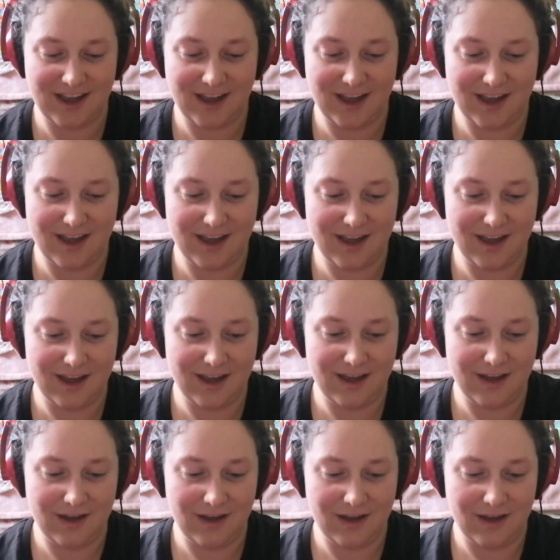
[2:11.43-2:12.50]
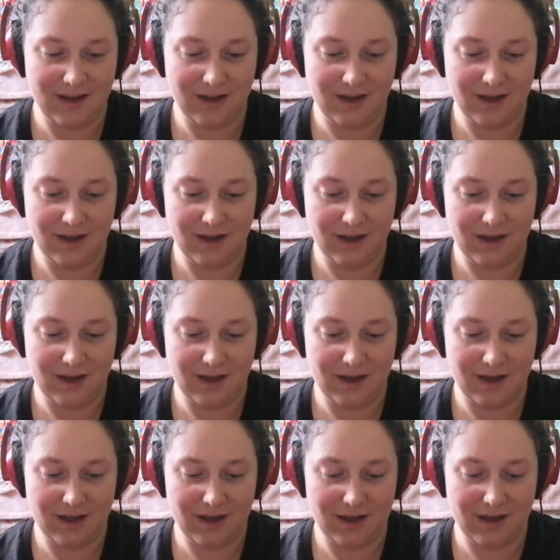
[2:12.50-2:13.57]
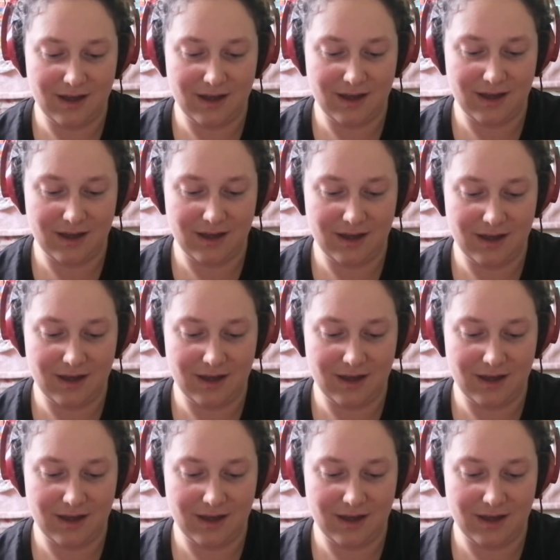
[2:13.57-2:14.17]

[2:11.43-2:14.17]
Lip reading: [no speech]